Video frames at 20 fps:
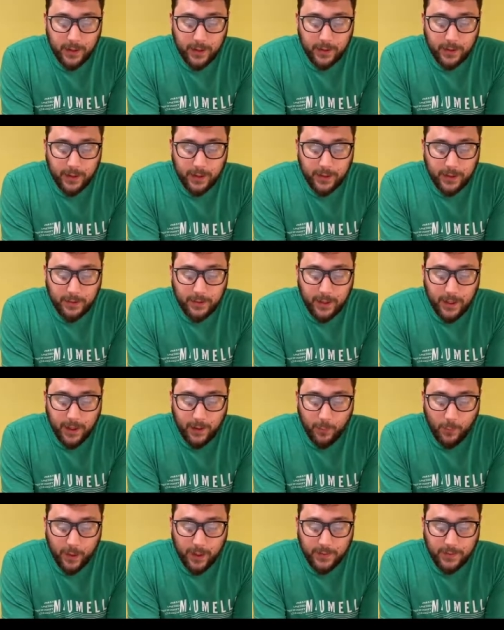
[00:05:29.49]
and i
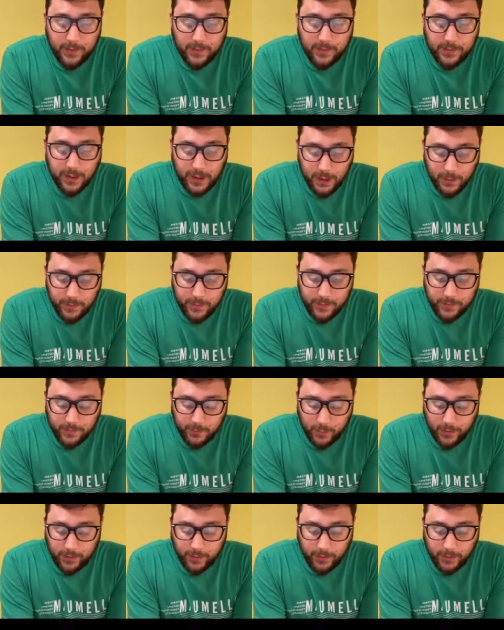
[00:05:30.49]
can't wait to see you this
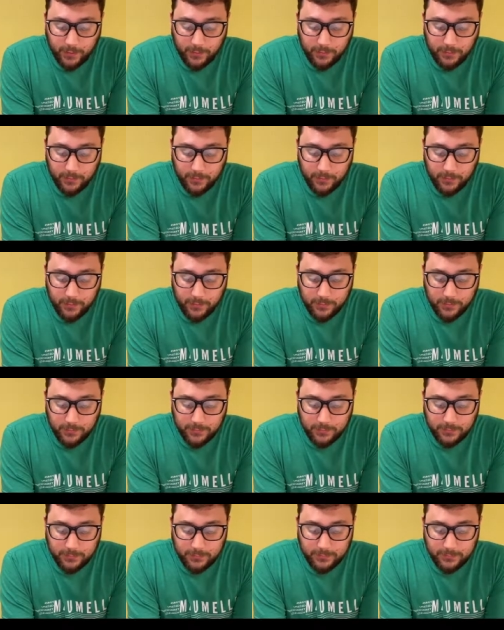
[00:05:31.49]
weekend
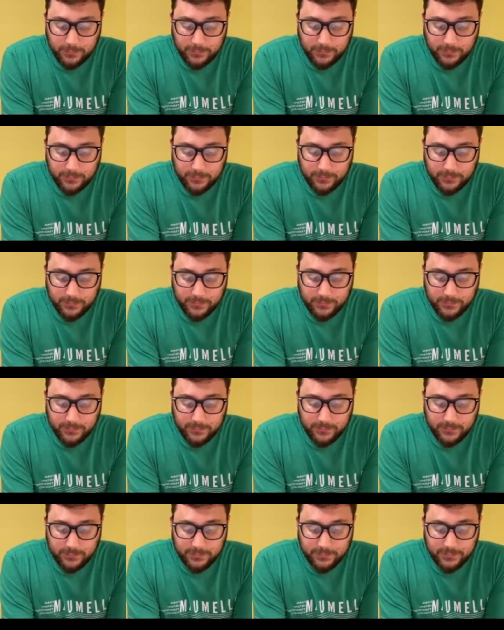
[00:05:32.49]
yeah i'm
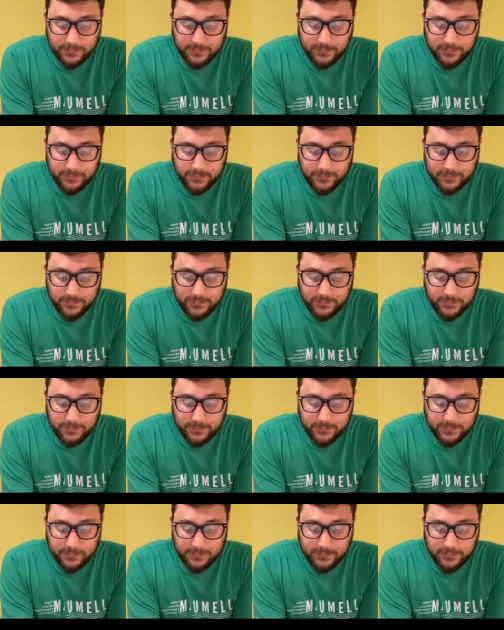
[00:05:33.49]
excited